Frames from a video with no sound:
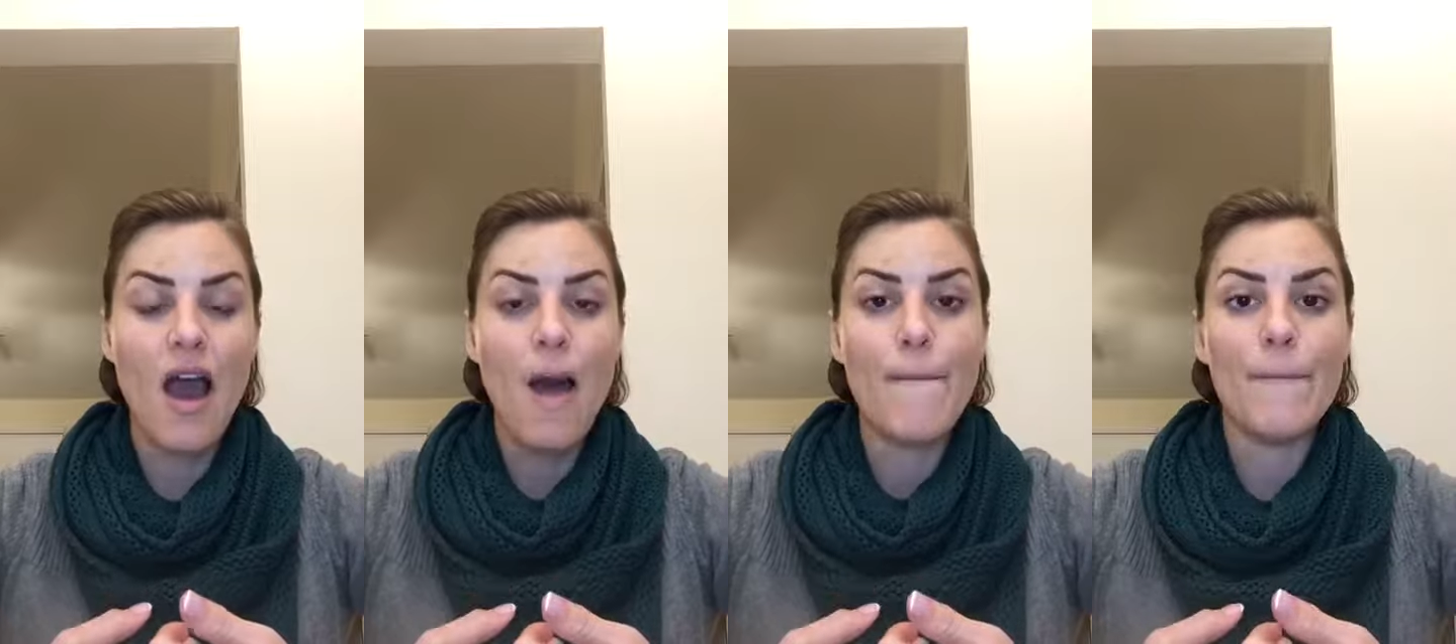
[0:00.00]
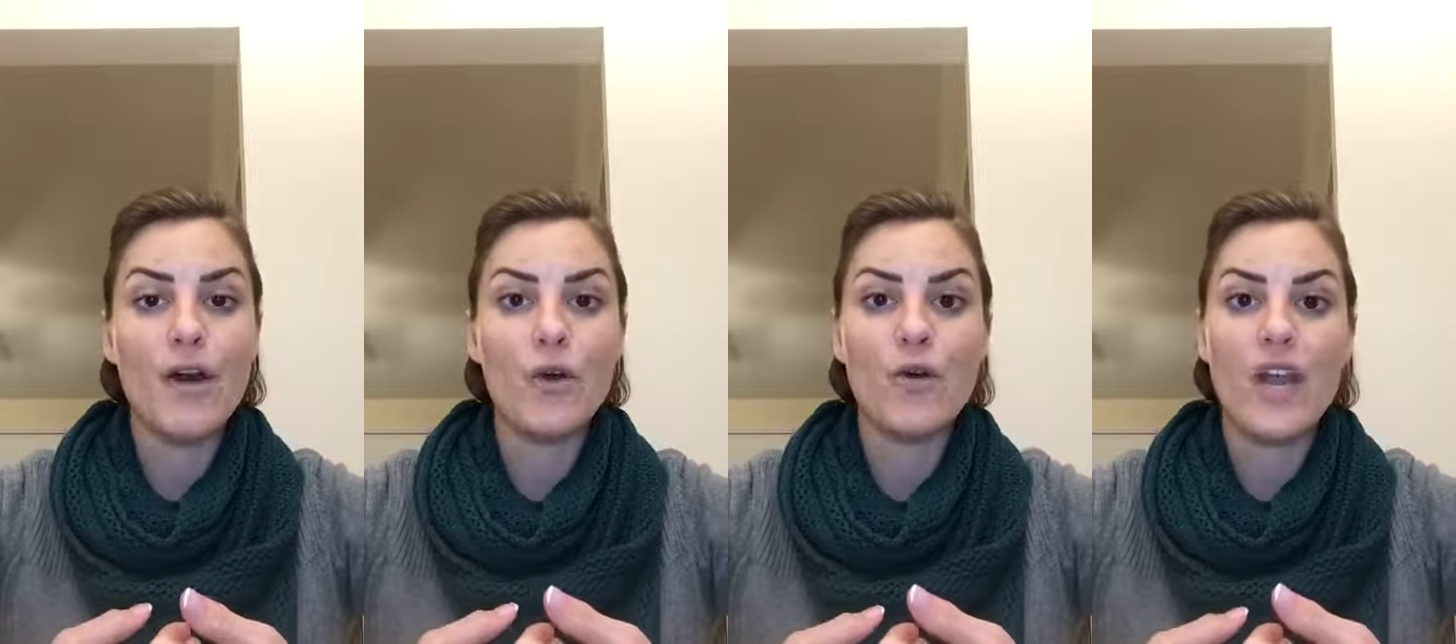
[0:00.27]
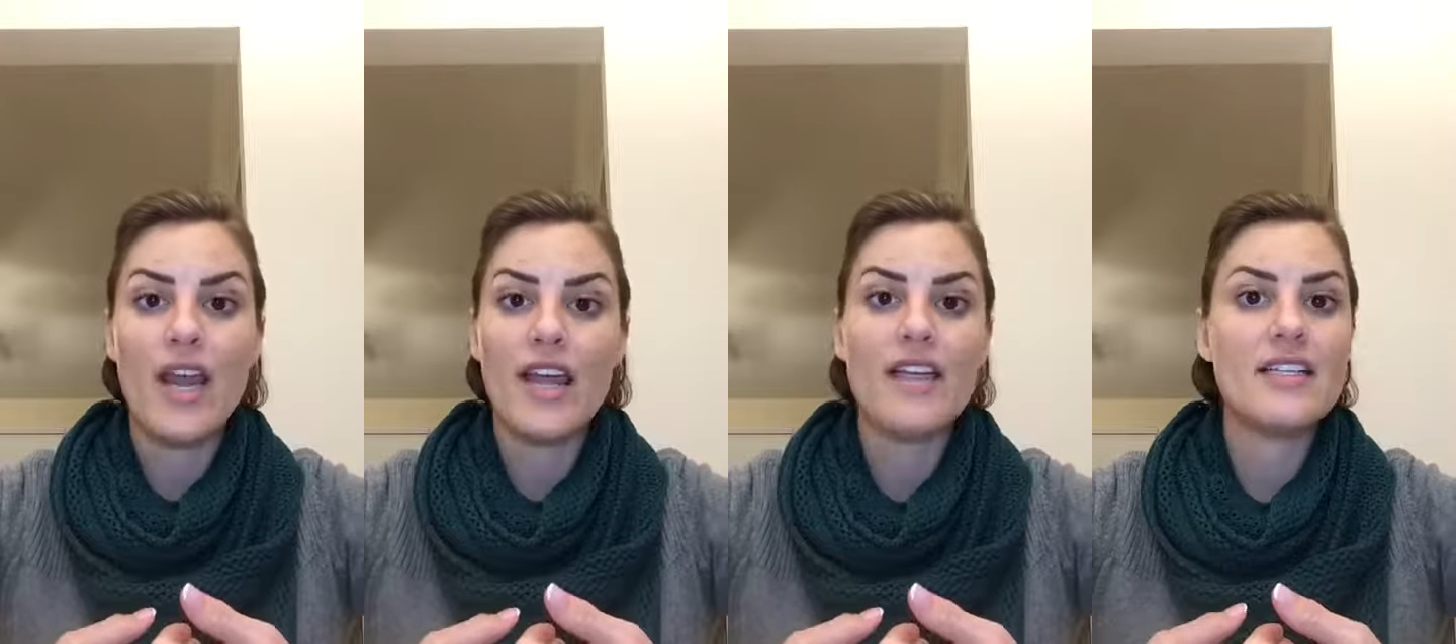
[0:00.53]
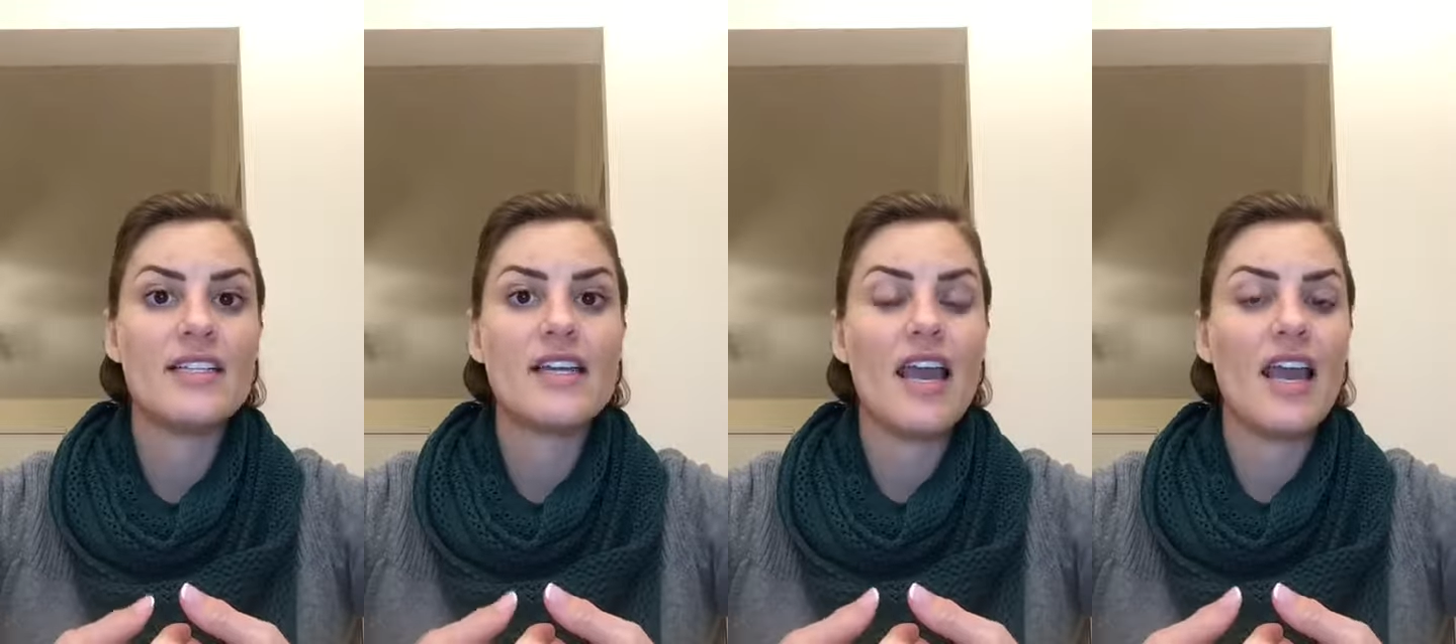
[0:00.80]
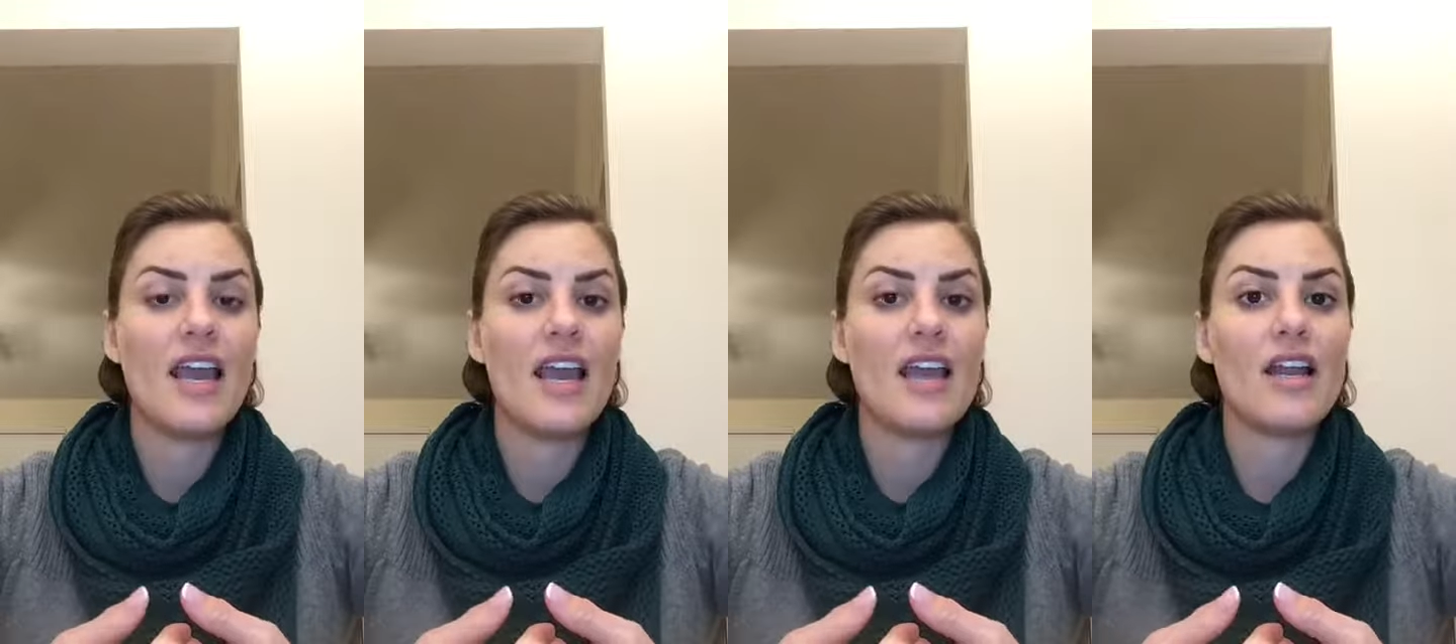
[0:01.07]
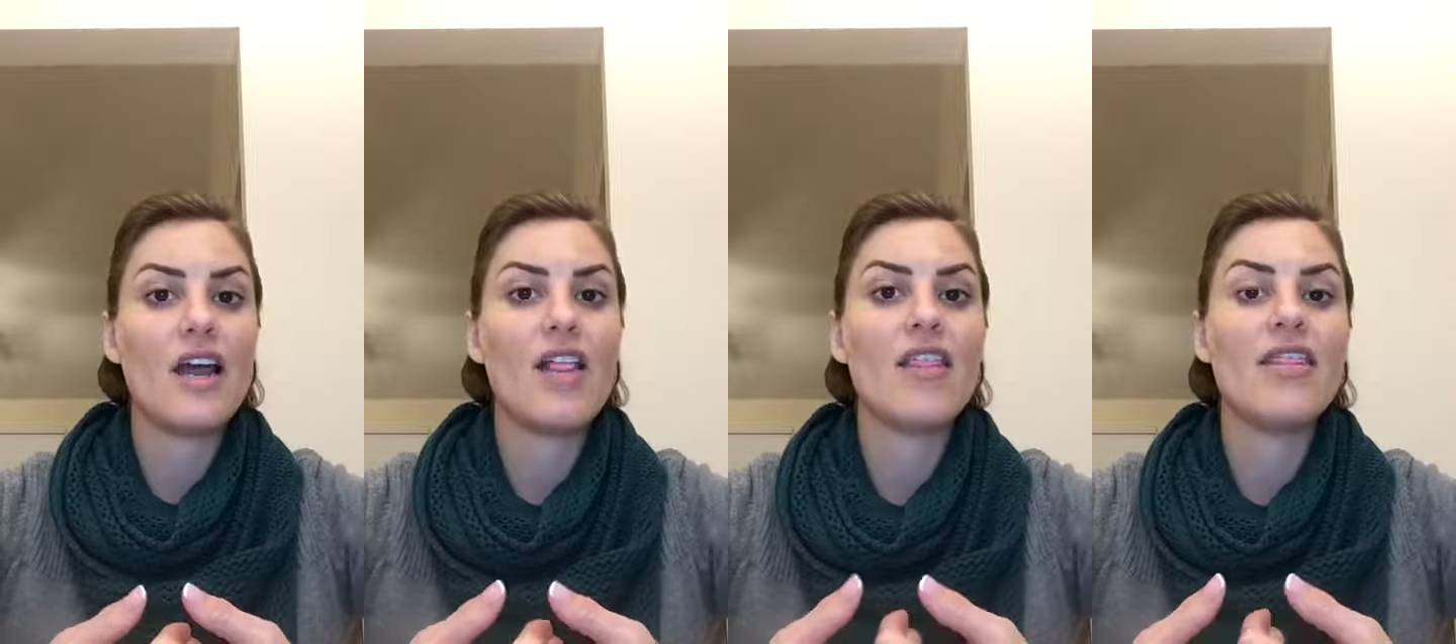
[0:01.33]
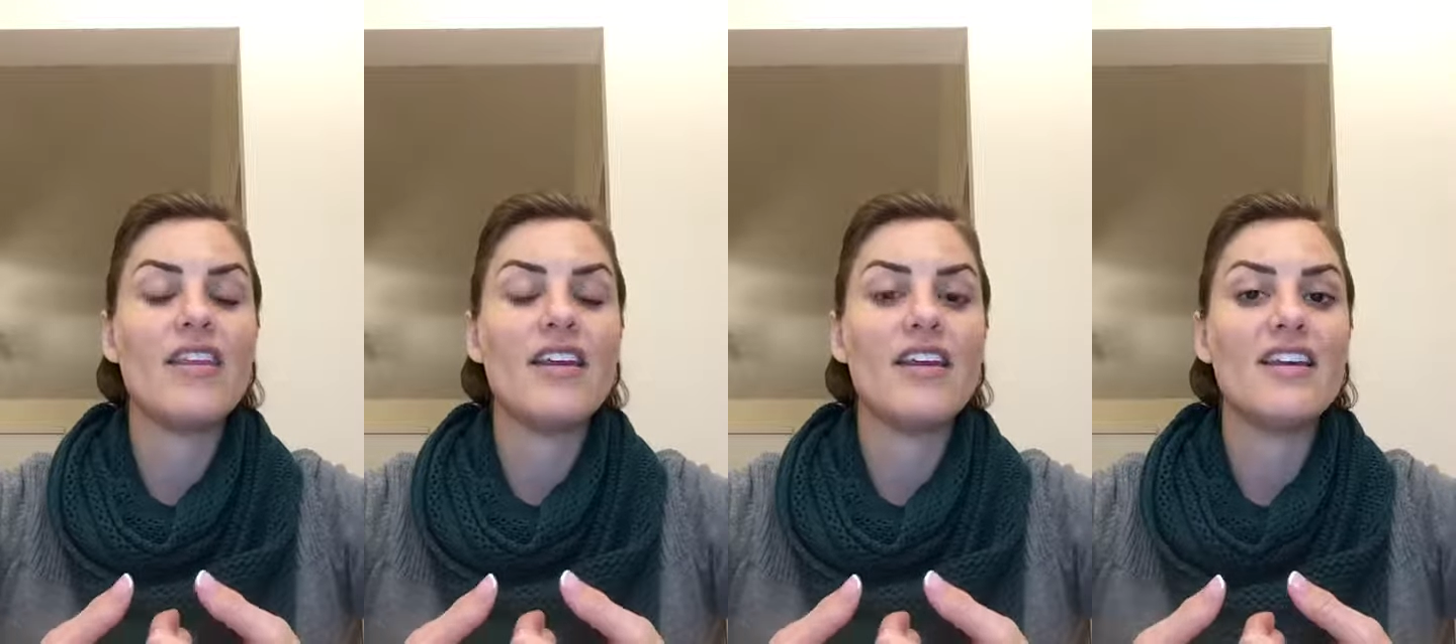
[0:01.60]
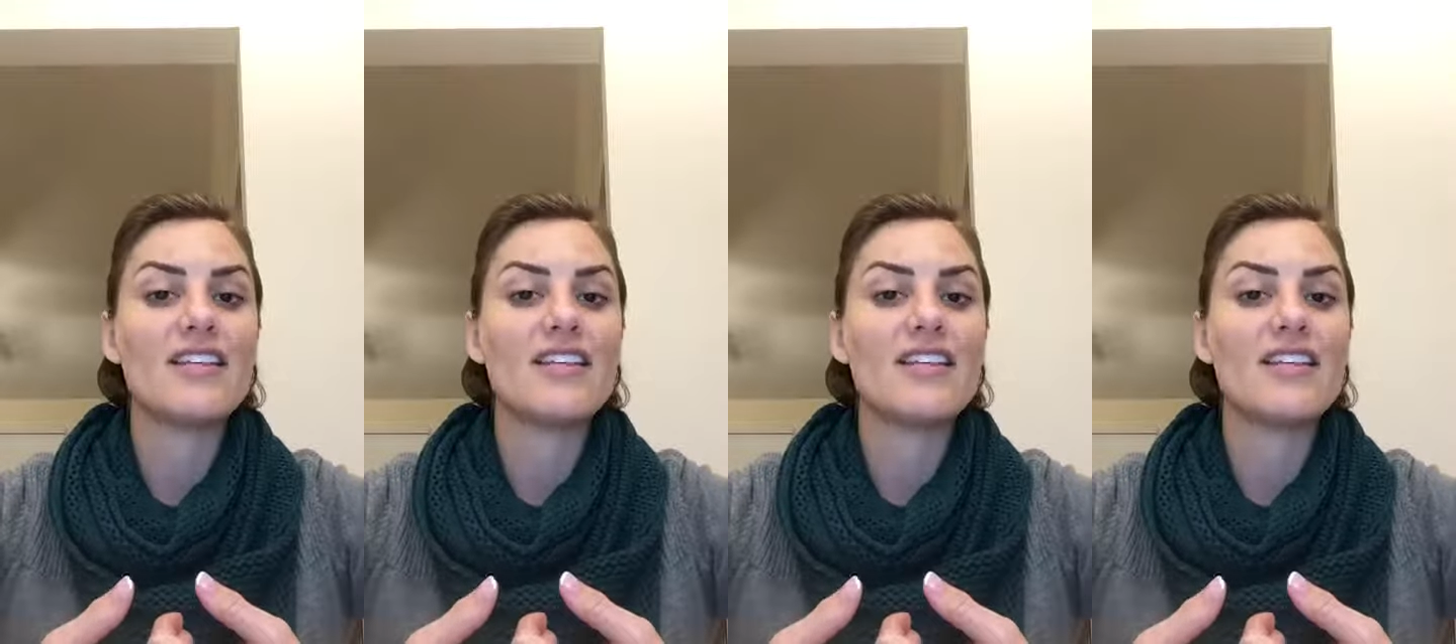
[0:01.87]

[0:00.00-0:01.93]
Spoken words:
Monat and the